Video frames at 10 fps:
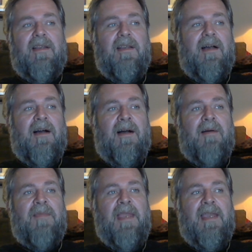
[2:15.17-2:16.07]

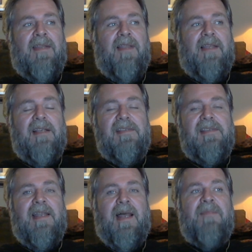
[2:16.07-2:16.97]
And like I
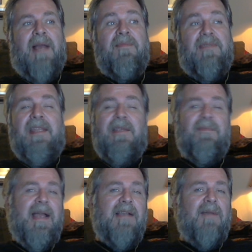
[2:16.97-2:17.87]
said, I'm getting
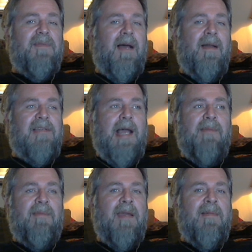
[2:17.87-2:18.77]
back up on top
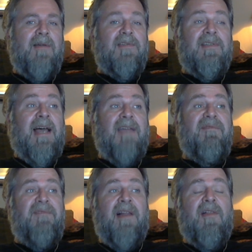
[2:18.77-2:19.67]
of my mountain. I
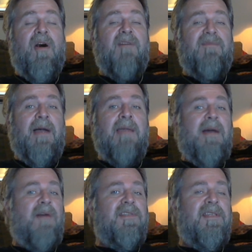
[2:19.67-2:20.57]
fell off my
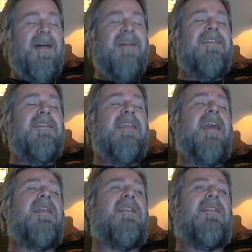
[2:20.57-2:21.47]
mountain
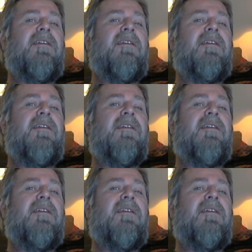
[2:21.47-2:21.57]
again.